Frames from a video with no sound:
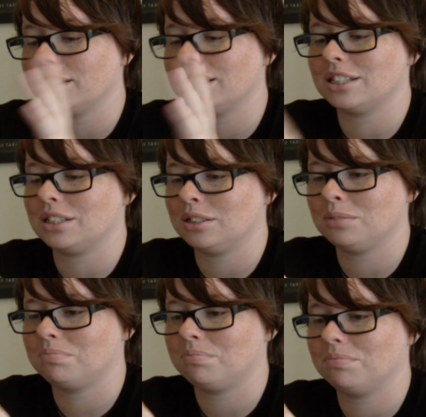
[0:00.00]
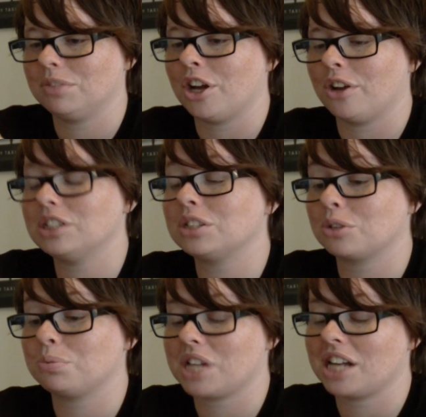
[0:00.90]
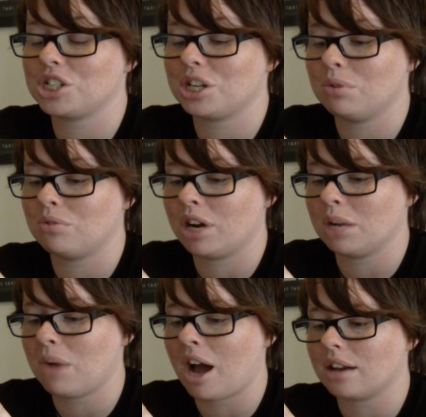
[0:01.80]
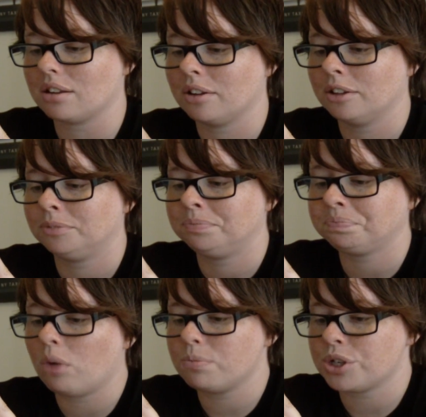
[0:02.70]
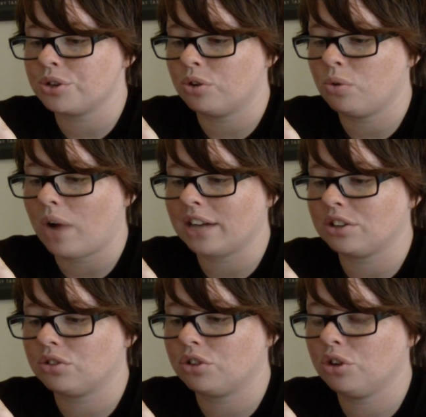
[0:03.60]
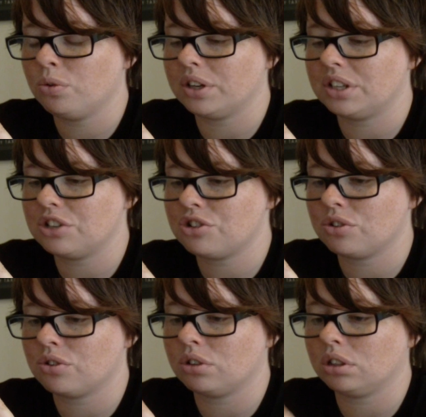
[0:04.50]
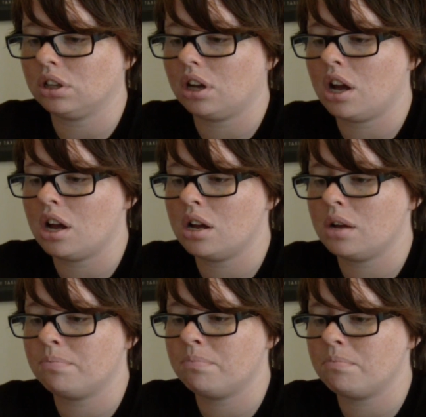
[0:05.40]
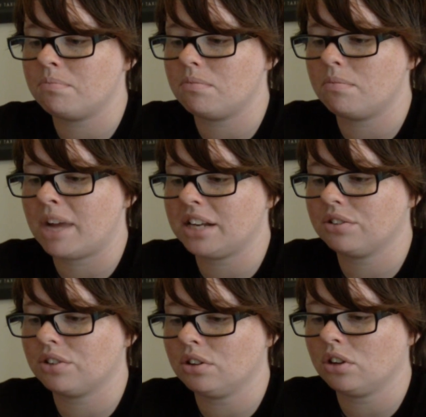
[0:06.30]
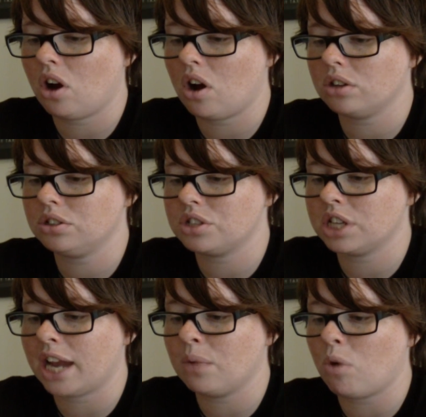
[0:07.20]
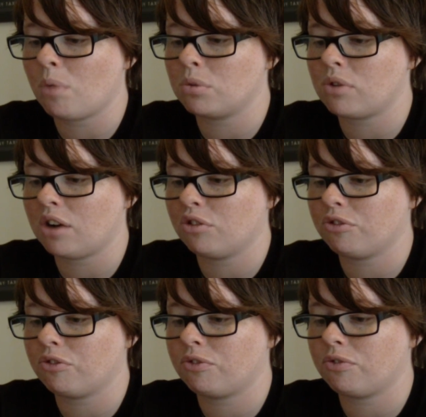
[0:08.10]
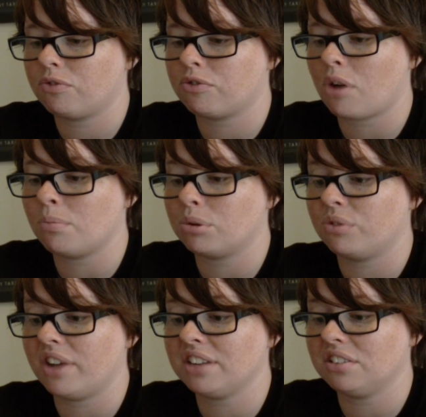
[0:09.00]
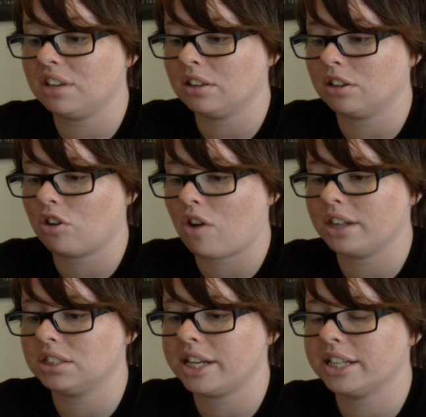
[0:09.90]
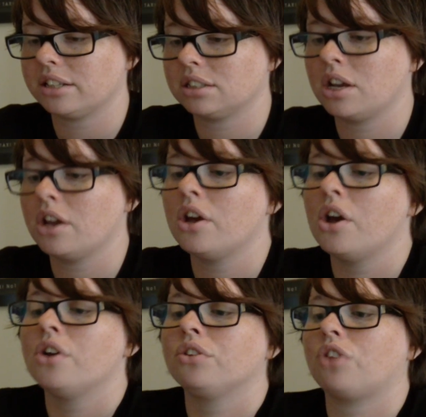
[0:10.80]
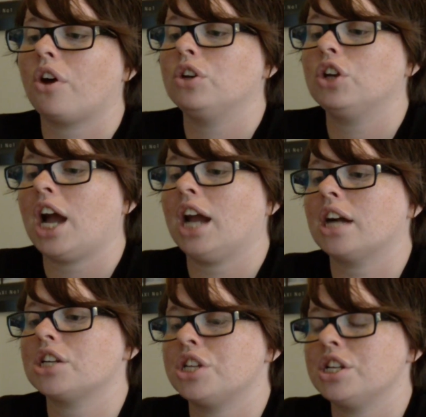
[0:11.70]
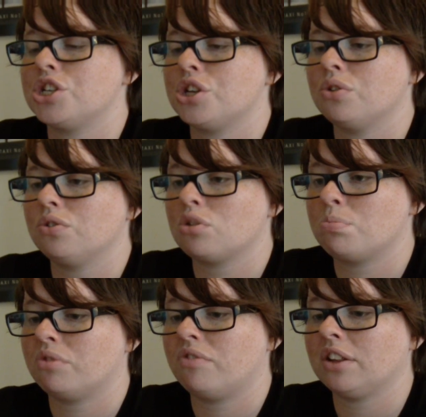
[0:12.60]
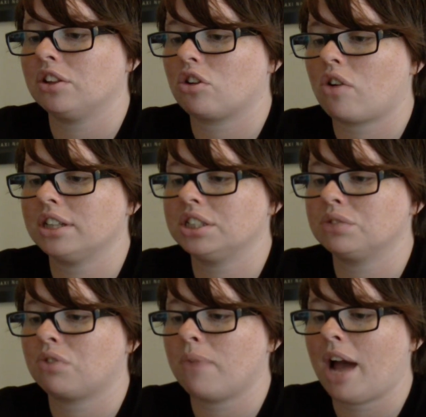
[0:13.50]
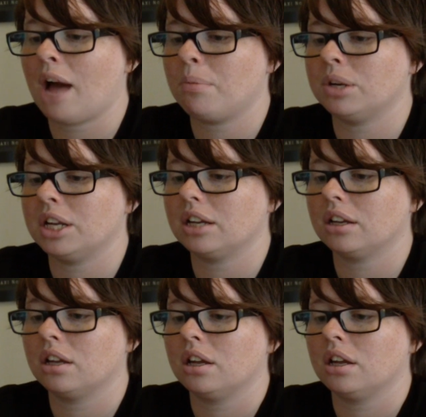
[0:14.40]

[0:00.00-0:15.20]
this is, this could potentially be really bad. Optional, add 2 additional medicine cards to gain 1 morale from preventing the crisis. So you can actually choose to prevent the crisis from happening.